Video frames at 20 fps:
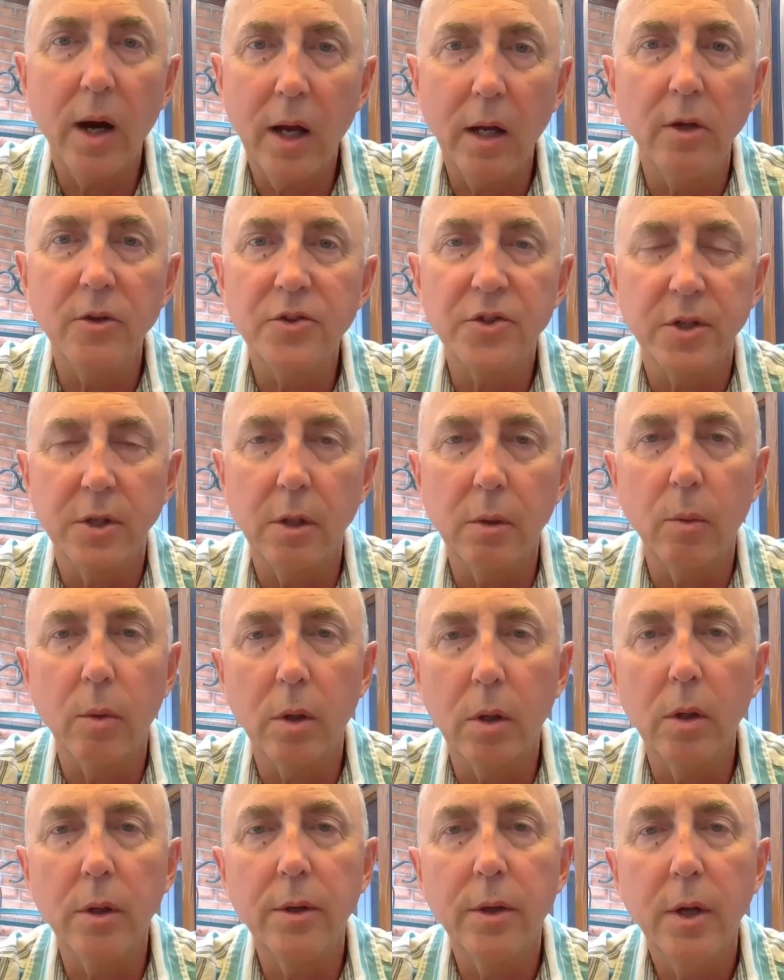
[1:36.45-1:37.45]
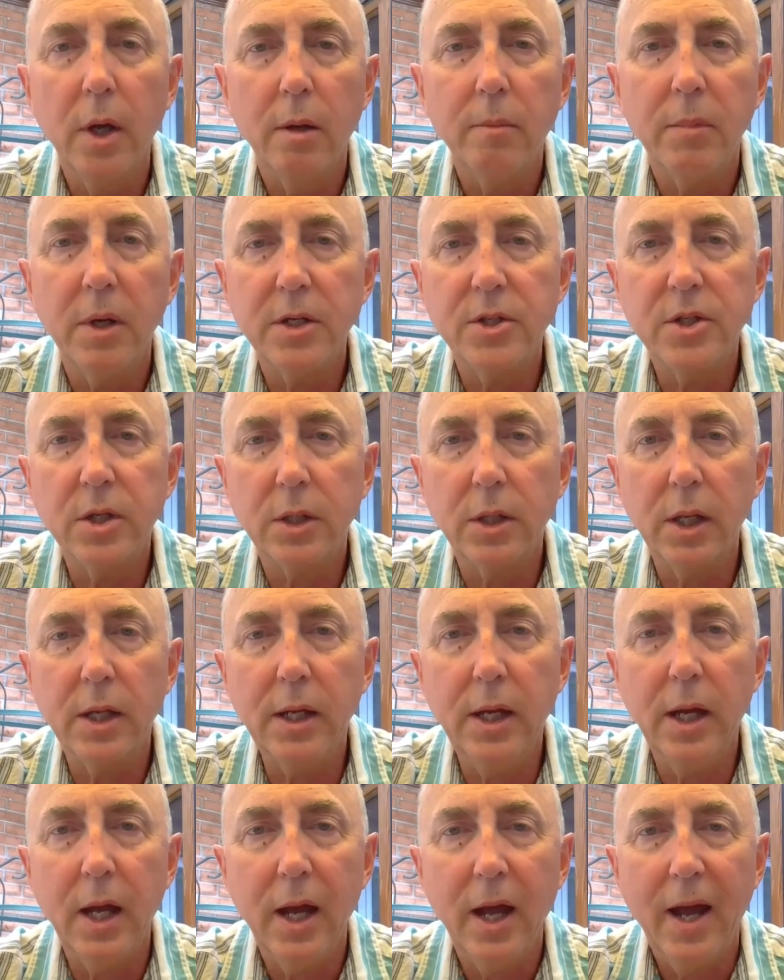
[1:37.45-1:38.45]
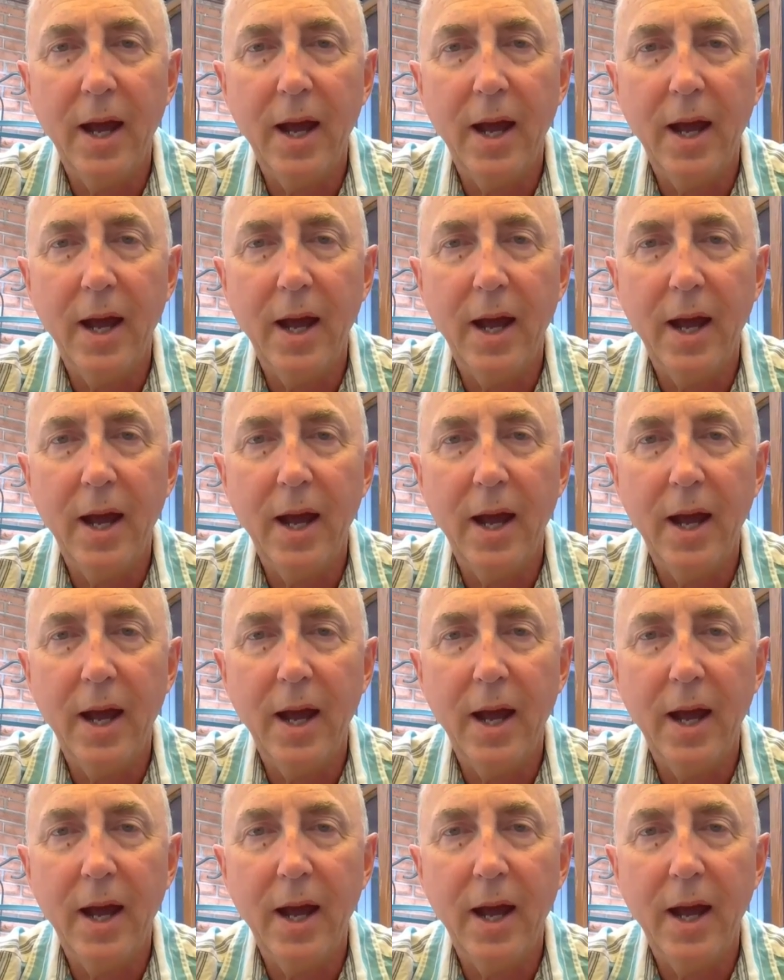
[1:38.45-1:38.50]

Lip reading: else in the world, basically,